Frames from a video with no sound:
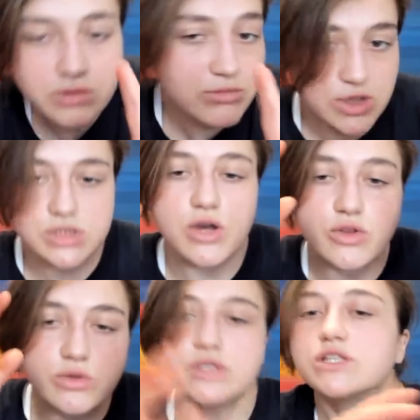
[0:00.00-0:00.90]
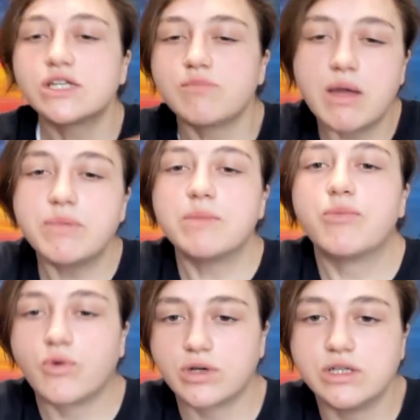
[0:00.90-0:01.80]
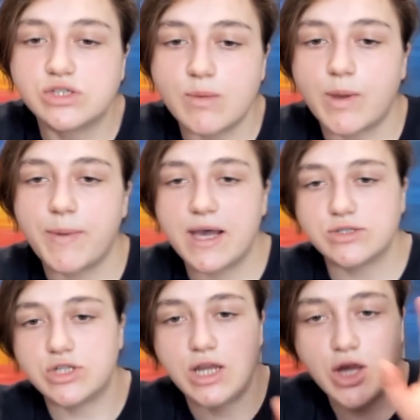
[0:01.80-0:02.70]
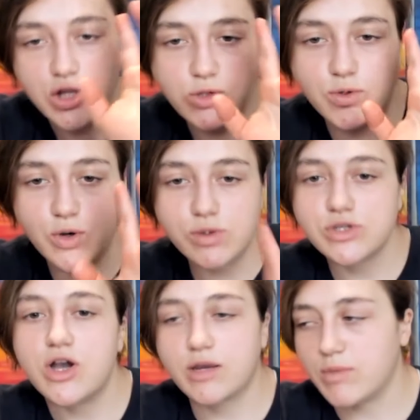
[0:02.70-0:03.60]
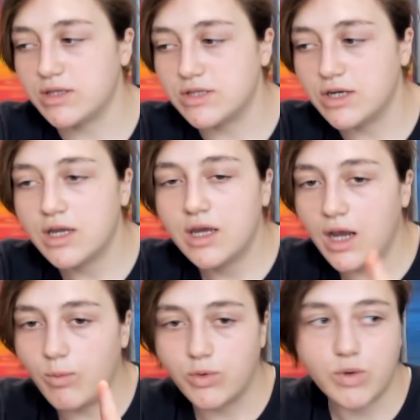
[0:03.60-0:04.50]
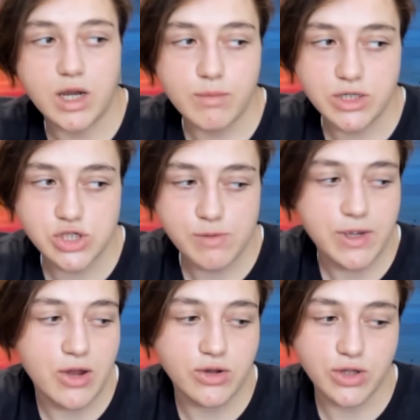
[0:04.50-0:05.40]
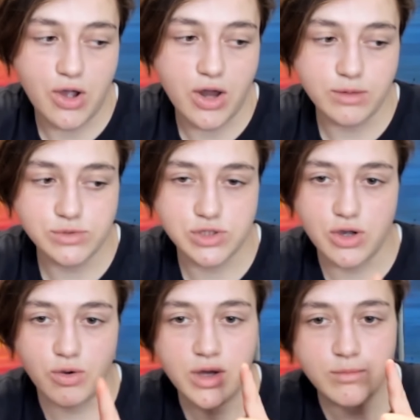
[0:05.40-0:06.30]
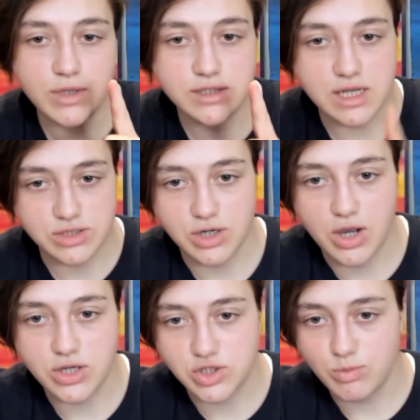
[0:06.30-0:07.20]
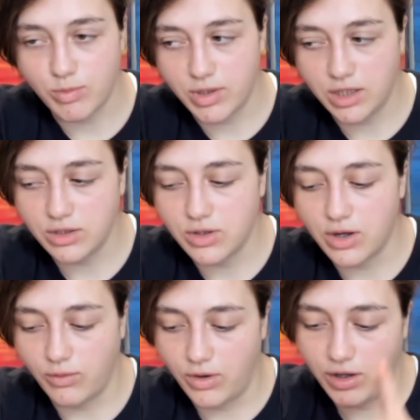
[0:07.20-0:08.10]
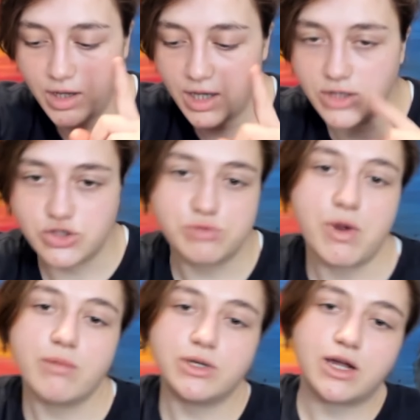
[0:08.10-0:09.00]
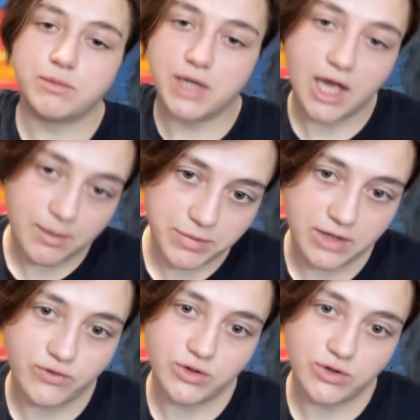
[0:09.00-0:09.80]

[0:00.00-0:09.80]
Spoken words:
Because although these things might be important in some capacity, you can always augment it. I wouldn't recommend cheaping out on the condoms, though, because that's going to cost you more money in the long run, and she's probably not going to be happy if